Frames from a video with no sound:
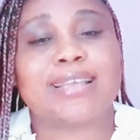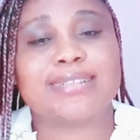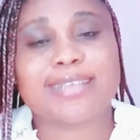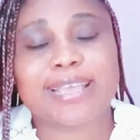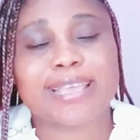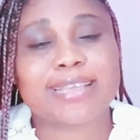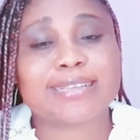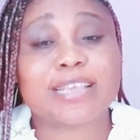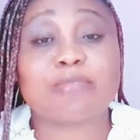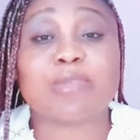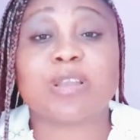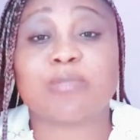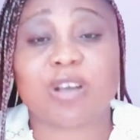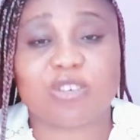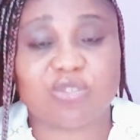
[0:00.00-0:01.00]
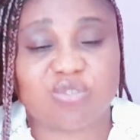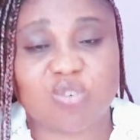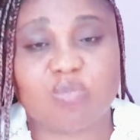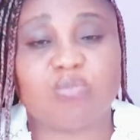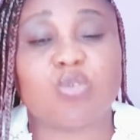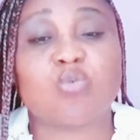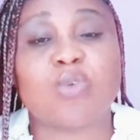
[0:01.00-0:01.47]
take it in minimal
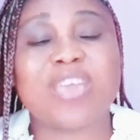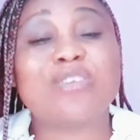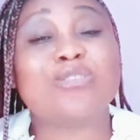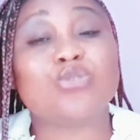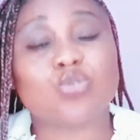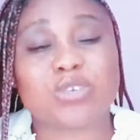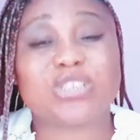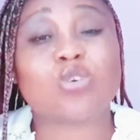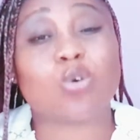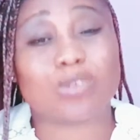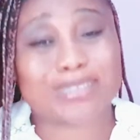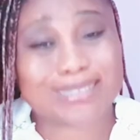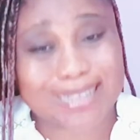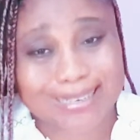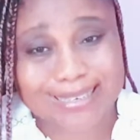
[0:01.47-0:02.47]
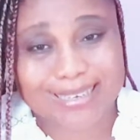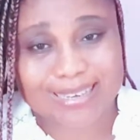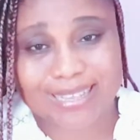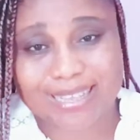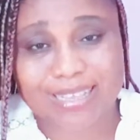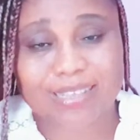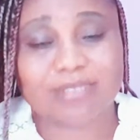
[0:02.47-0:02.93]
form. But when you do it
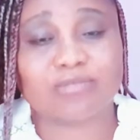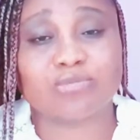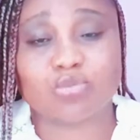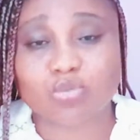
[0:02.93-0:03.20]
constantly,